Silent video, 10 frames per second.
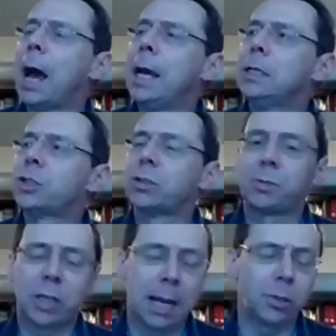a
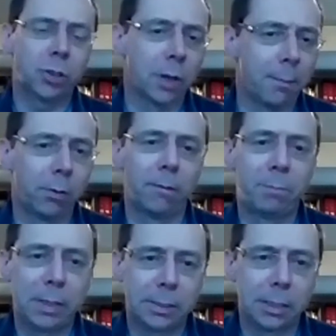substantial number
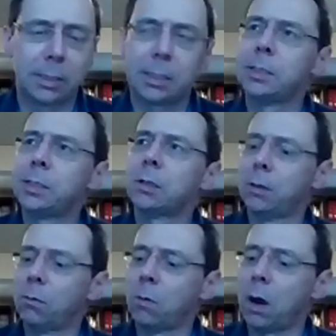of businesses
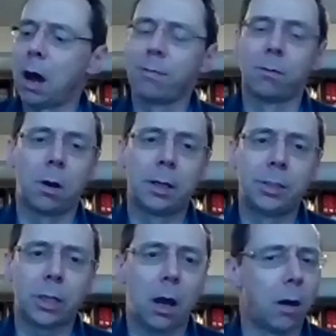that were
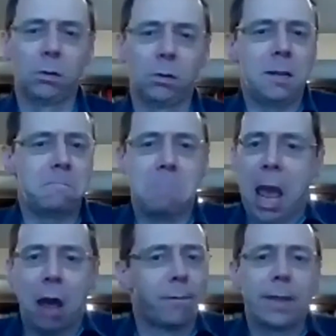otherwise wholly
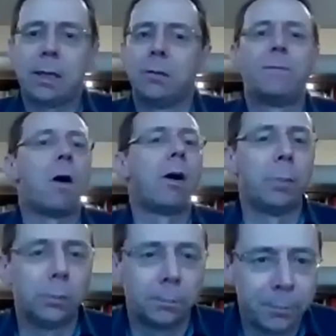healthy and
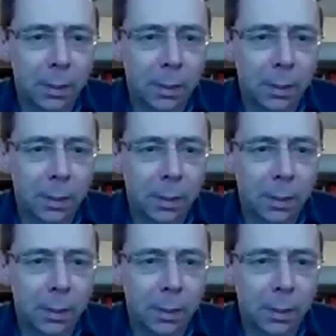viable